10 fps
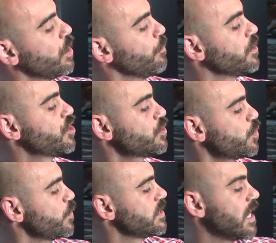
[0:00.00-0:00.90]
But just
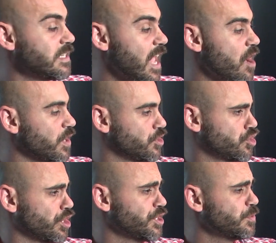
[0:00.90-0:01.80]
when we sat down, it
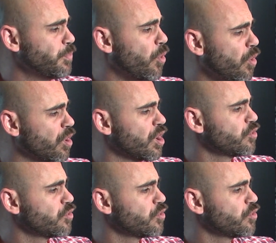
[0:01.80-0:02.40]
started to pour.